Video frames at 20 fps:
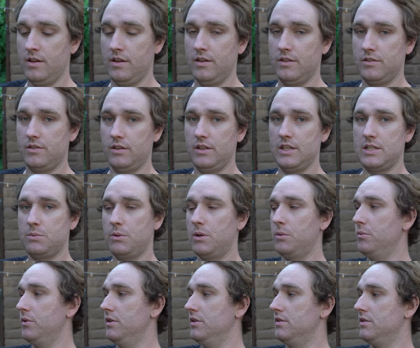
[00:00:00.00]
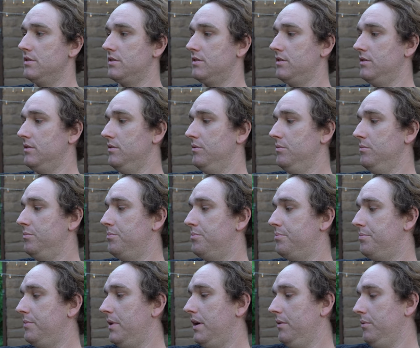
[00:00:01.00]
So this one was
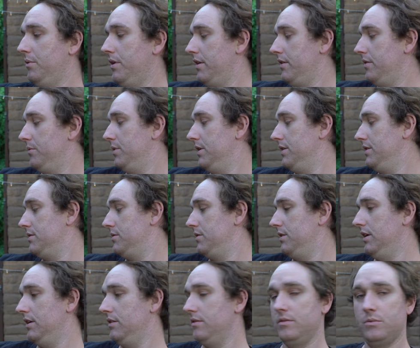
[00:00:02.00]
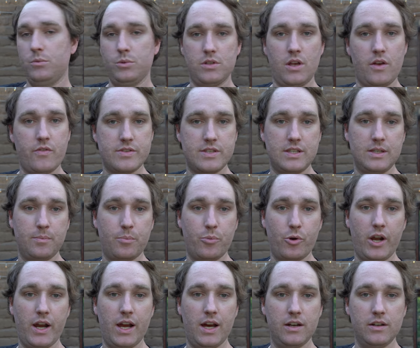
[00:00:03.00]
uh, one of the ones that was obviously
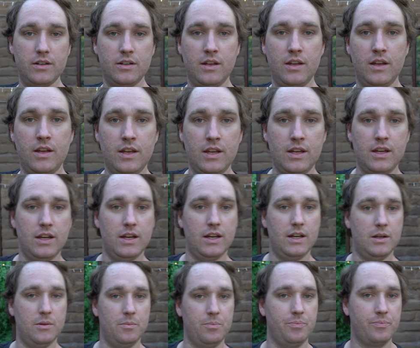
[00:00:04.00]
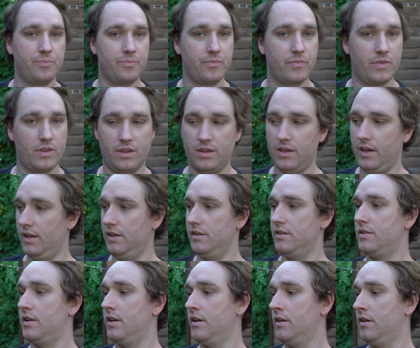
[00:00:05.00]
brown um,
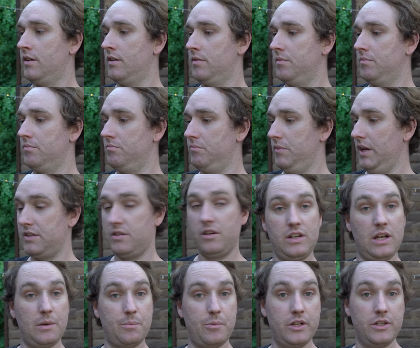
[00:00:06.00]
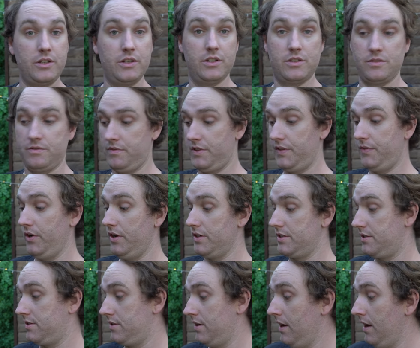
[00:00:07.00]
and it out pretty good. The
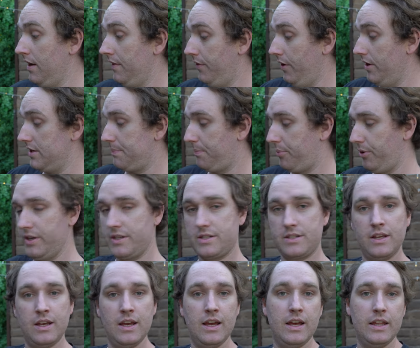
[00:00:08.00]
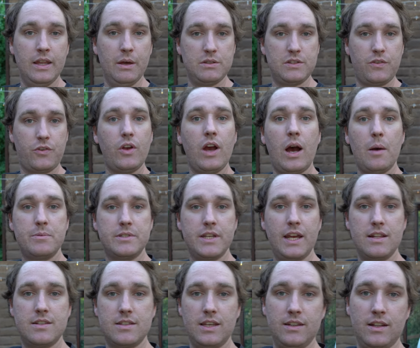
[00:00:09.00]
first, first print, there was a few
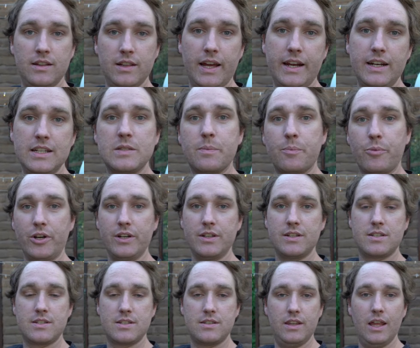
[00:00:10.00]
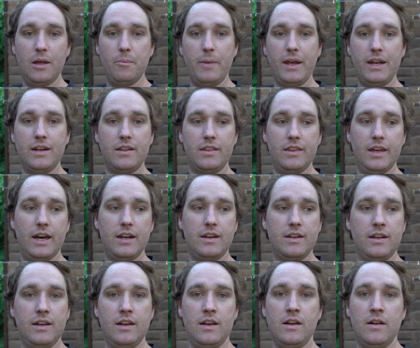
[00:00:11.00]
updates in the latest prints that meant that
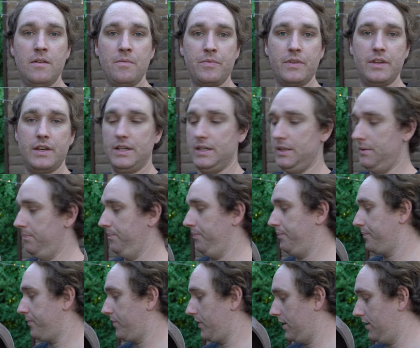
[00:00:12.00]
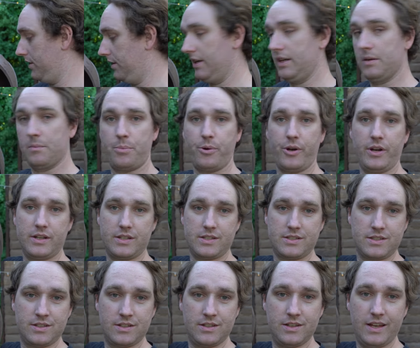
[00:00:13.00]
um, you didn't
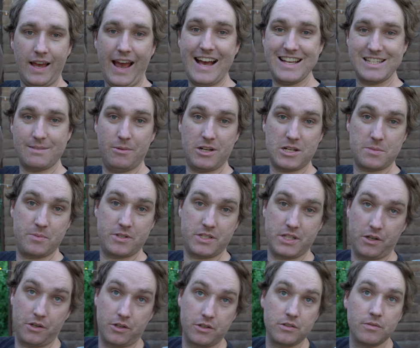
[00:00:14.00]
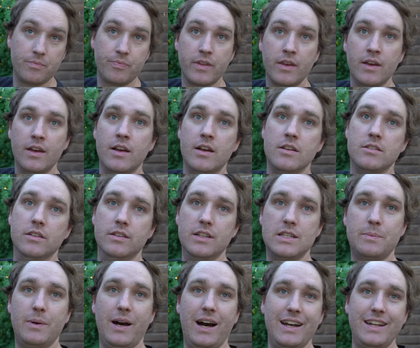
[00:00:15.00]
print as much material. So
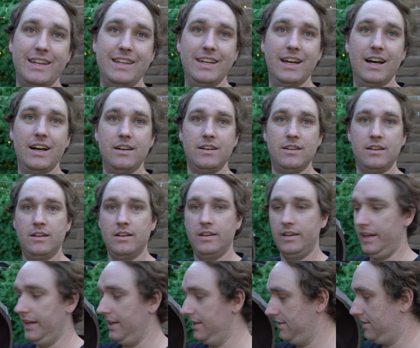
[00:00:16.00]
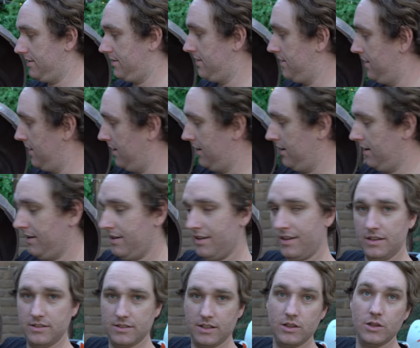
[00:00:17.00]
this part here is,
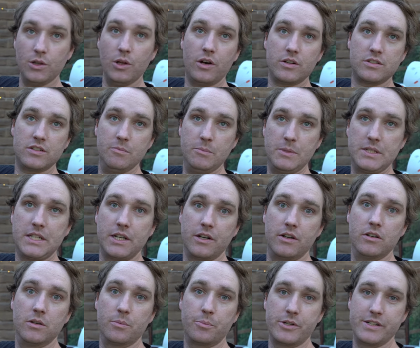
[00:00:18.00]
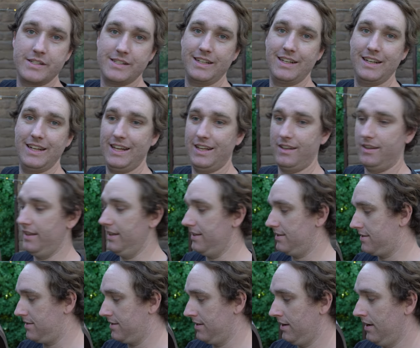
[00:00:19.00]
there's a lot of material printing in
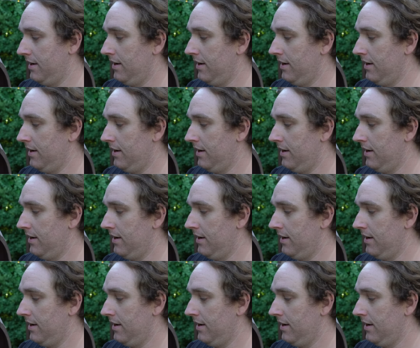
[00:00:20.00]
this.